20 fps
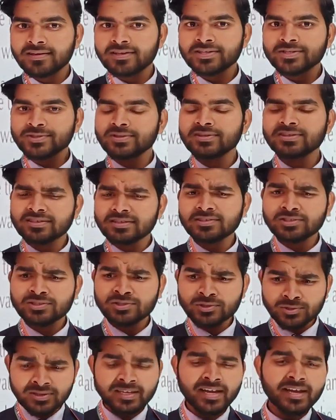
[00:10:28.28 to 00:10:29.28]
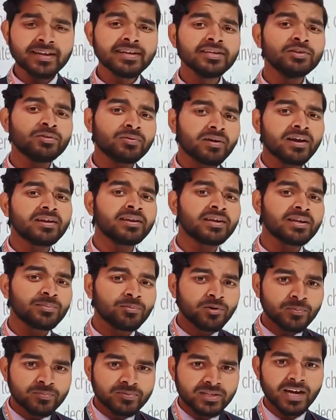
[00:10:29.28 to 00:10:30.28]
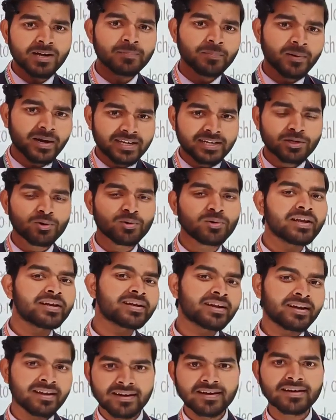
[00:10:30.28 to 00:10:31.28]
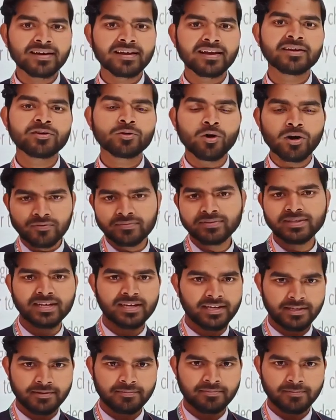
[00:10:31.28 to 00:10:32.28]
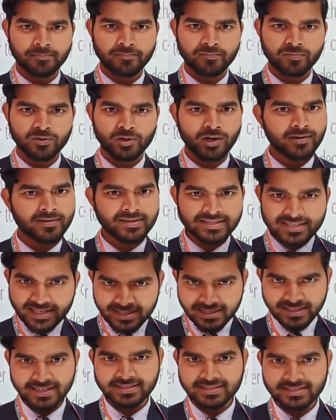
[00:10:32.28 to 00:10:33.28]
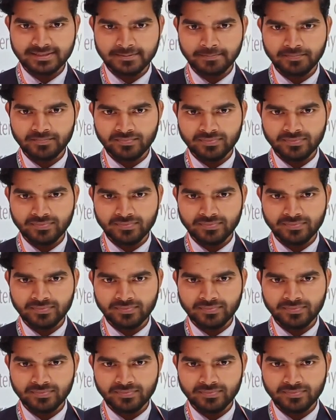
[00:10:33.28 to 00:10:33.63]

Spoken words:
So then you can remove that particular green color of the leaf. Obviously yes.